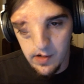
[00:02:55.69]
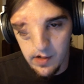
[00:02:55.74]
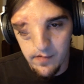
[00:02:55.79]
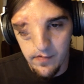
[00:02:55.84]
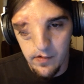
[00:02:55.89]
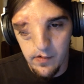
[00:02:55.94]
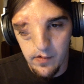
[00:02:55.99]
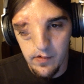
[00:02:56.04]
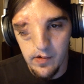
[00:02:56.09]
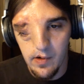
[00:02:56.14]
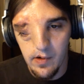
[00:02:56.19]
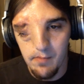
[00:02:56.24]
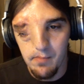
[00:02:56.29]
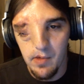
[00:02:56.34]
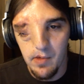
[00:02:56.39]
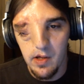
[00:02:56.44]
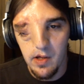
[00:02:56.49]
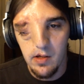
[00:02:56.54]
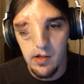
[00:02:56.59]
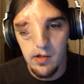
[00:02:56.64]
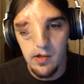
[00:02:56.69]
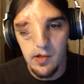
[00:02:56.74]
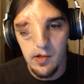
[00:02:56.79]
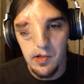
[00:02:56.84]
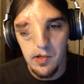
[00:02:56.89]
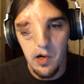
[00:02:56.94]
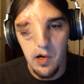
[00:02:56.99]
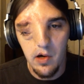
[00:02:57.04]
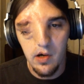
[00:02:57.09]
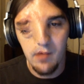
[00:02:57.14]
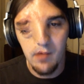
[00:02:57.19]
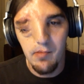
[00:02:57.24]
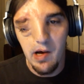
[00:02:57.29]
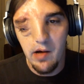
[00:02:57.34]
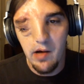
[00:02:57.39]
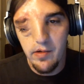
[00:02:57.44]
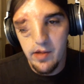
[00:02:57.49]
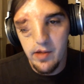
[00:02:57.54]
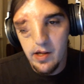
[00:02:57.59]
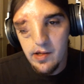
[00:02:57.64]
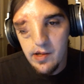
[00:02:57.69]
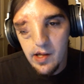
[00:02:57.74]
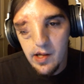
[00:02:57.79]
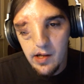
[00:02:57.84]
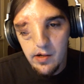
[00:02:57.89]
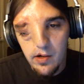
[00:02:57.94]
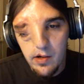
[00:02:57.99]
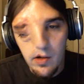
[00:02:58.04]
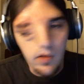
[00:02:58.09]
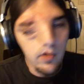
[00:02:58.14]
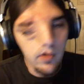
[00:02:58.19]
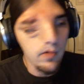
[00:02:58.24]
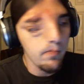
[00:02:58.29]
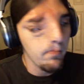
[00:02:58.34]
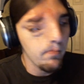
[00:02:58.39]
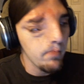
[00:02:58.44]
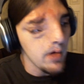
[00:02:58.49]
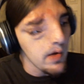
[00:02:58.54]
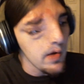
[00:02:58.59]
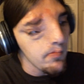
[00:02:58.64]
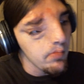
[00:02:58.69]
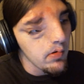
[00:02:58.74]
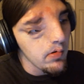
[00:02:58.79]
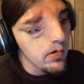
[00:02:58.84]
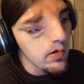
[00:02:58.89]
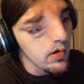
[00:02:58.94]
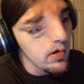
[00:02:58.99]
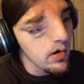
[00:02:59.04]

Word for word: there's something to talk about that they know people are,